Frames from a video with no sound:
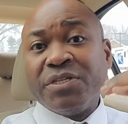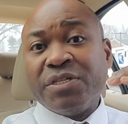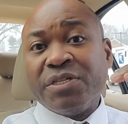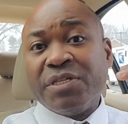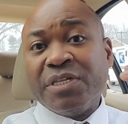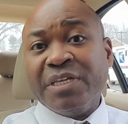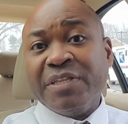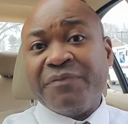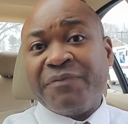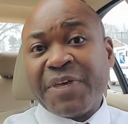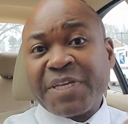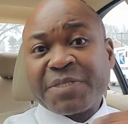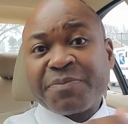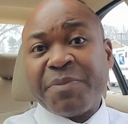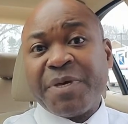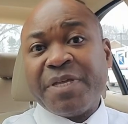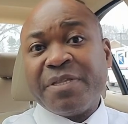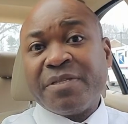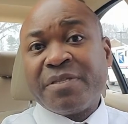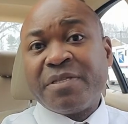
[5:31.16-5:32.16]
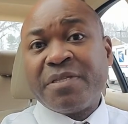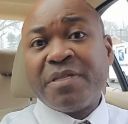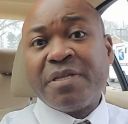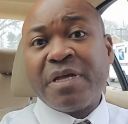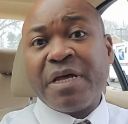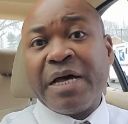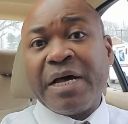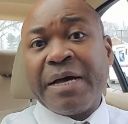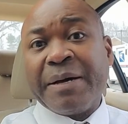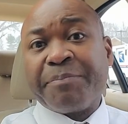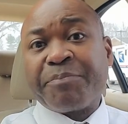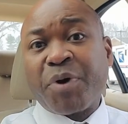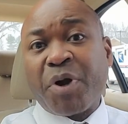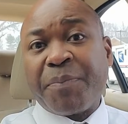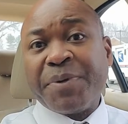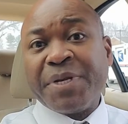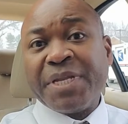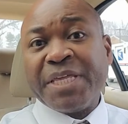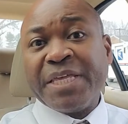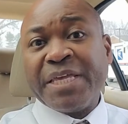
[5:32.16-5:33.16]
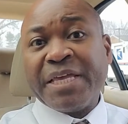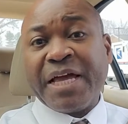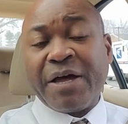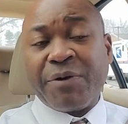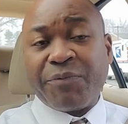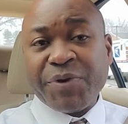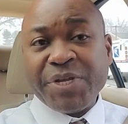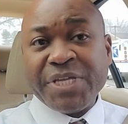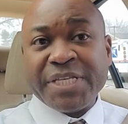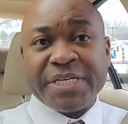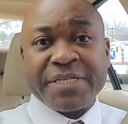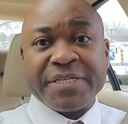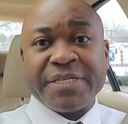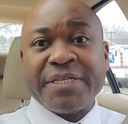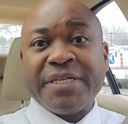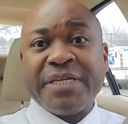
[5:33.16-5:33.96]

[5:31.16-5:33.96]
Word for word: investment property arena.